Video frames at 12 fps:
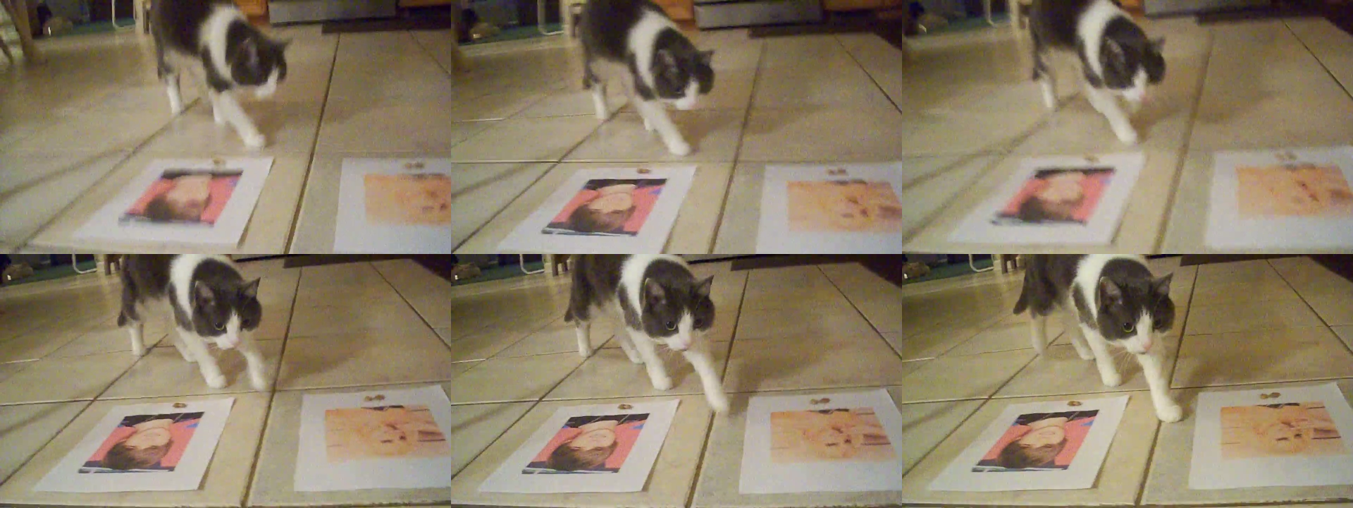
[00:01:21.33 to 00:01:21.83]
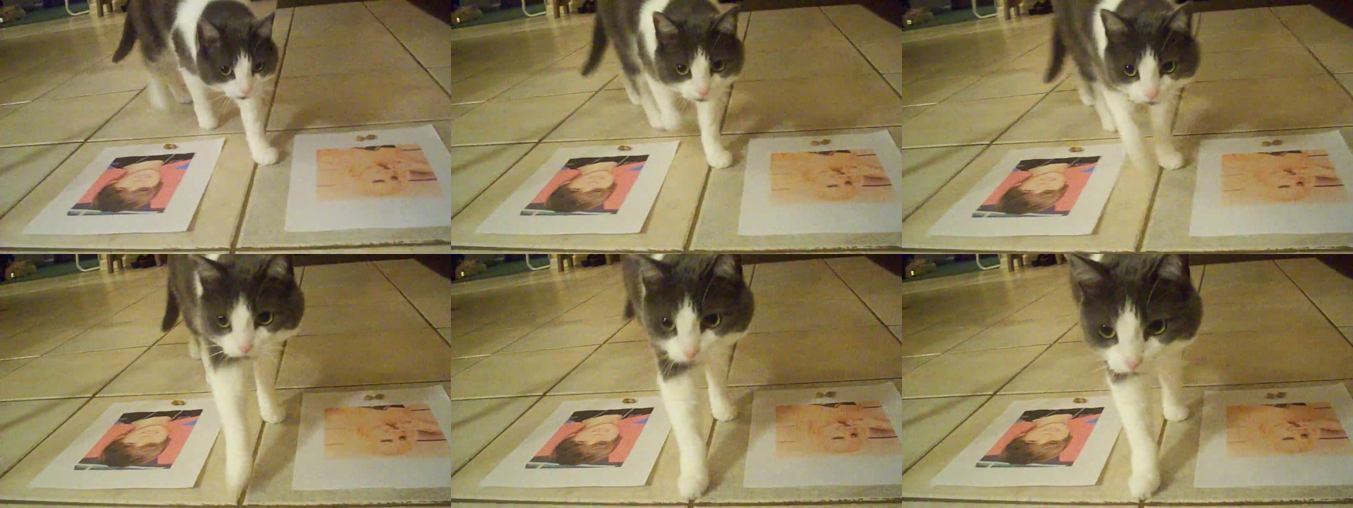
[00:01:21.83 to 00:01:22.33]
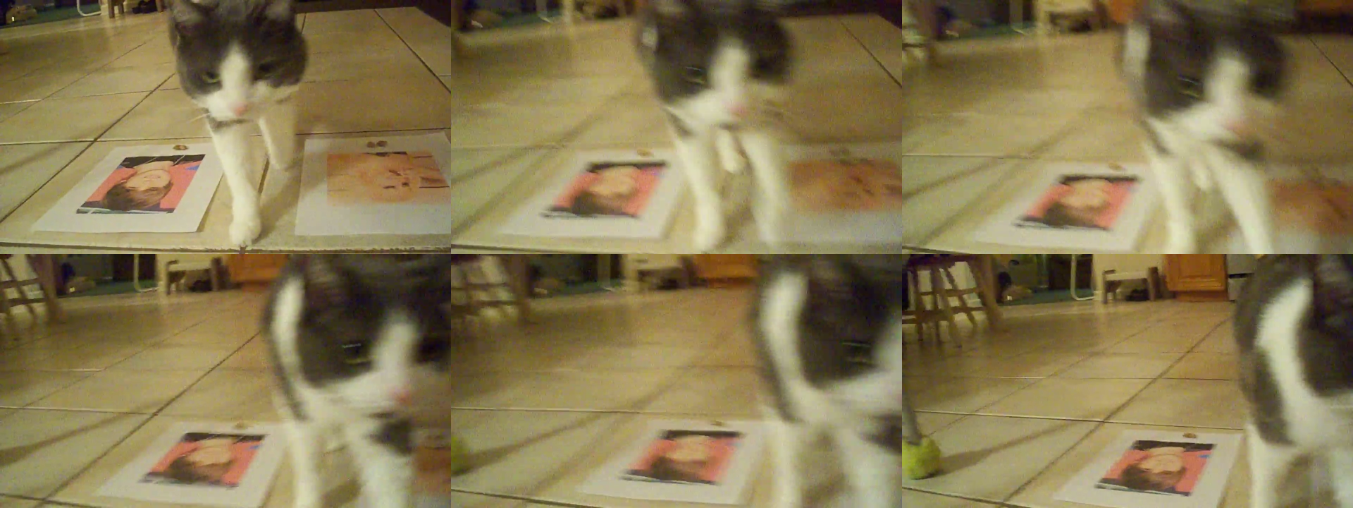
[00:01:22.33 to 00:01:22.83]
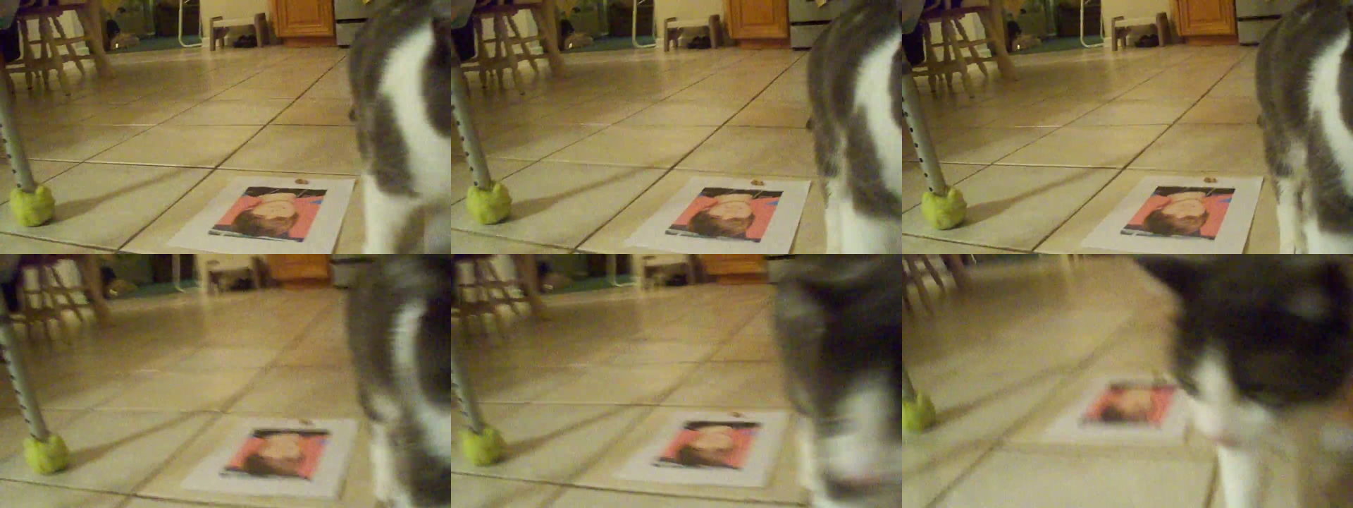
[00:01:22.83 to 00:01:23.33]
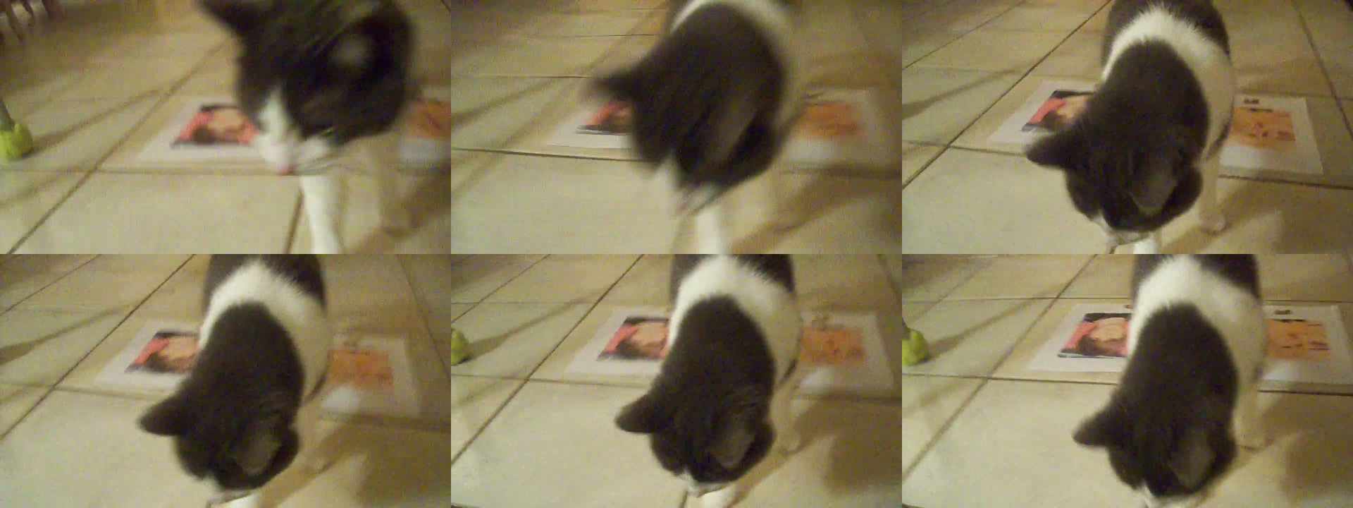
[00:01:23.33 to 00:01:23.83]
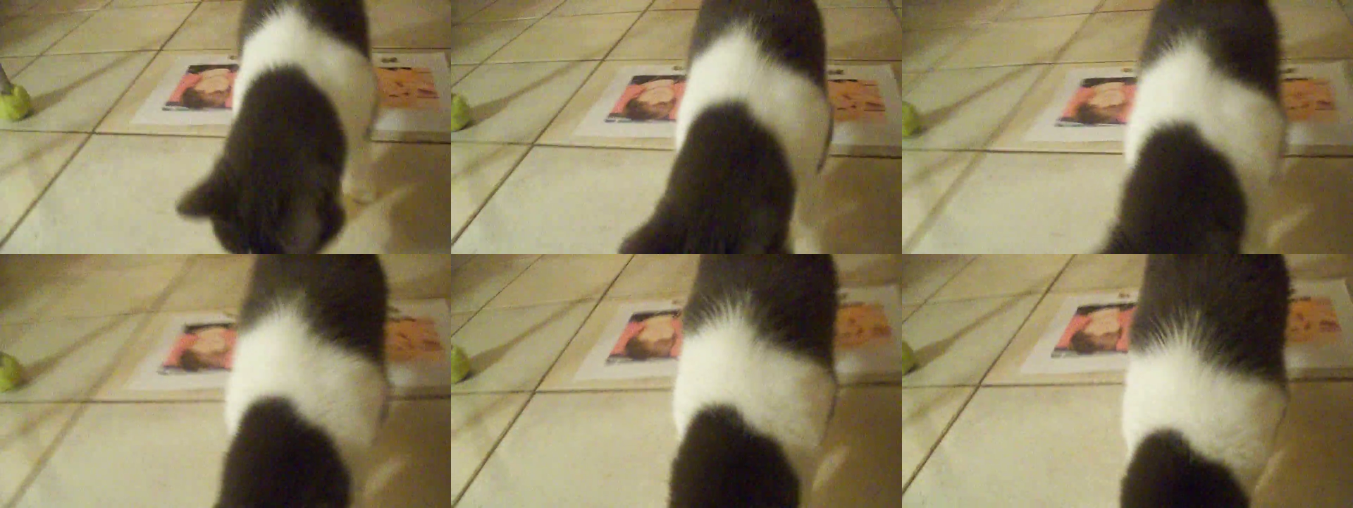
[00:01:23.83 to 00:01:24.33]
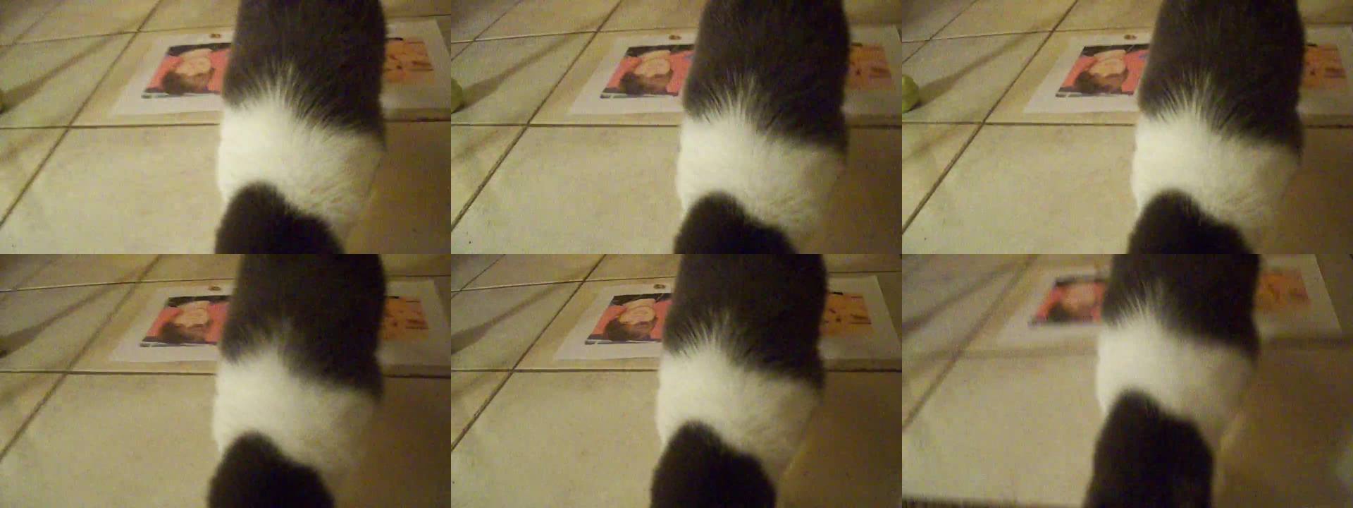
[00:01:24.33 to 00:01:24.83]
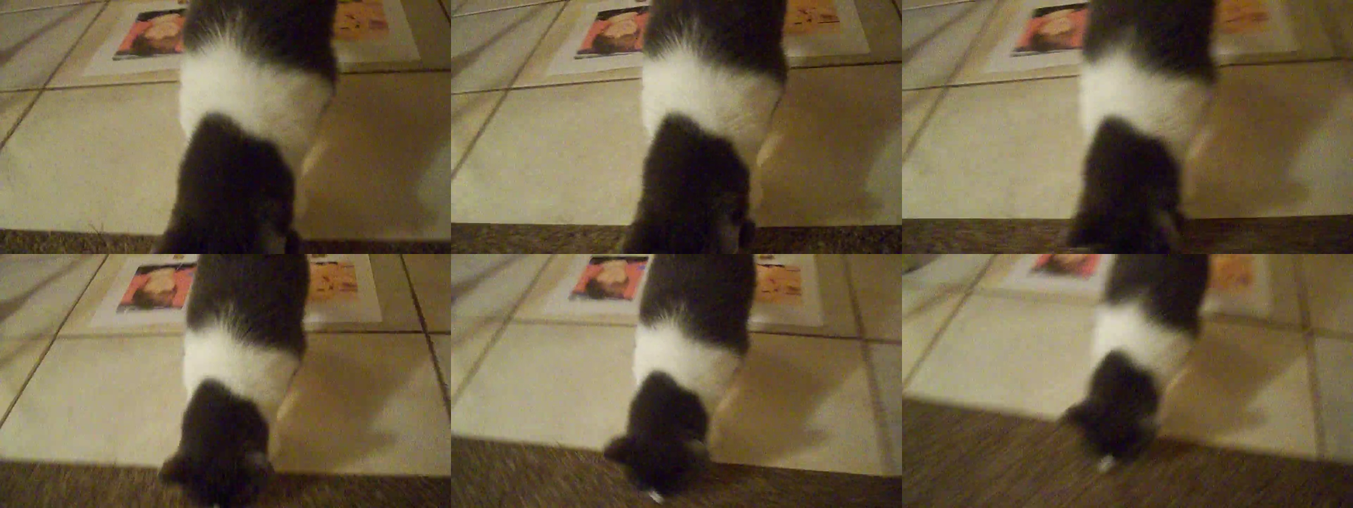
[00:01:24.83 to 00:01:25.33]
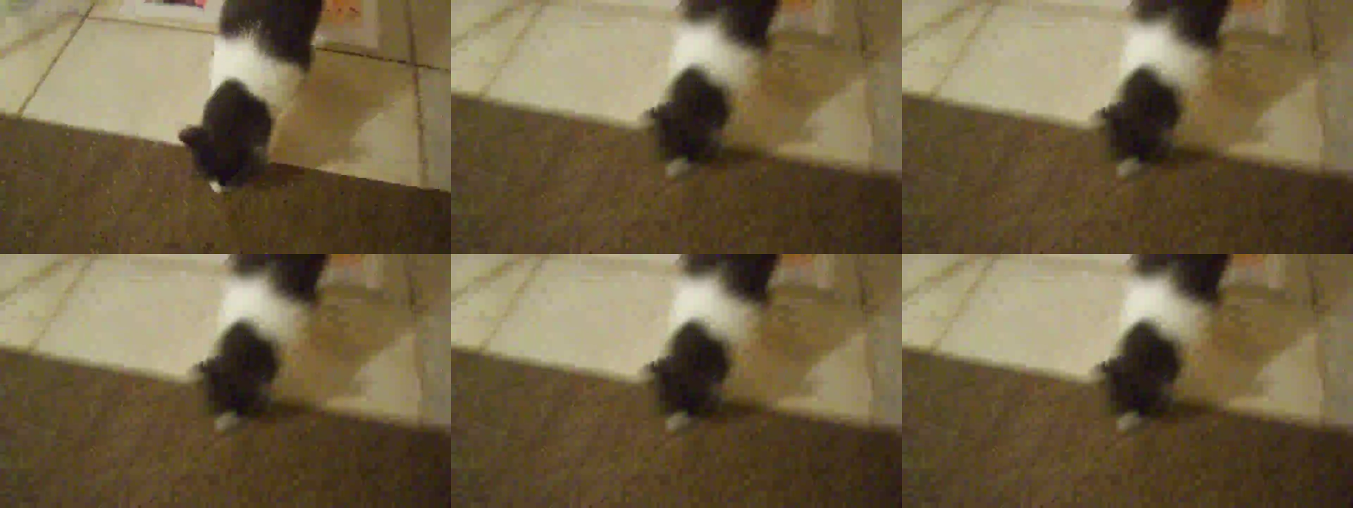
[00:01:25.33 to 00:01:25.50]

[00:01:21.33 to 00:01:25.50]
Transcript: No face is visible, so there are no lips to read.